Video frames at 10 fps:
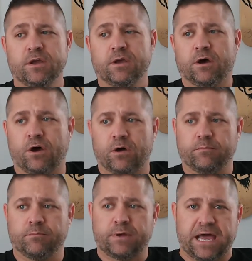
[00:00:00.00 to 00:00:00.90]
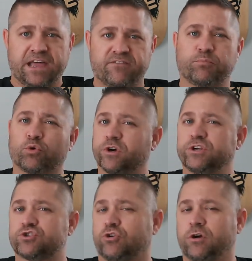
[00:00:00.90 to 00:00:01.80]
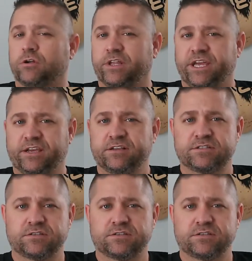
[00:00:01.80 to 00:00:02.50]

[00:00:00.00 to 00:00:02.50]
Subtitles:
I have pretty strong legs.